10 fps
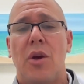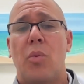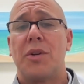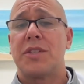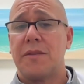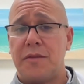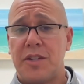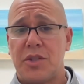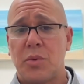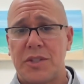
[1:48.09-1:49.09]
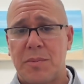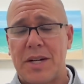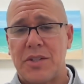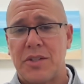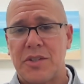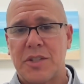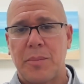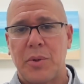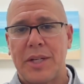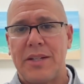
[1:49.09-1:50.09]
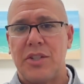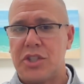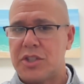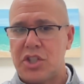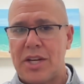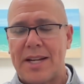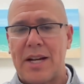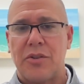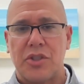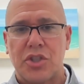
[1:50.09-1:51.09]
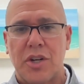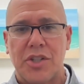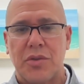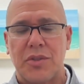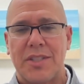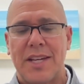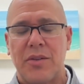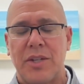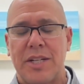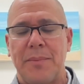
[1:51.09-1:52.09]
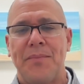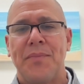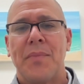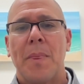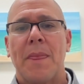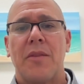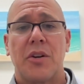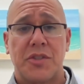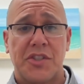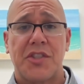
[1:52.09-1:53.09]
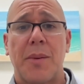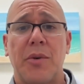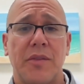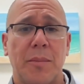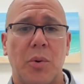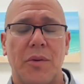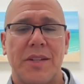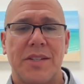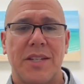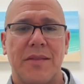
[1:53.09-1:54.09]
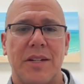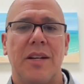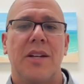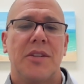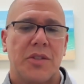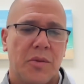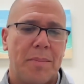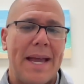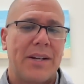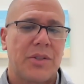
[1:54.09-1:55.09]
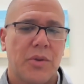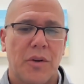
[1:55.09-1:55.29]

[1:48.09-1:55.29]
Once the visual inspection is complete, just to check out structural integrity, there's a summary report that's given. So back to our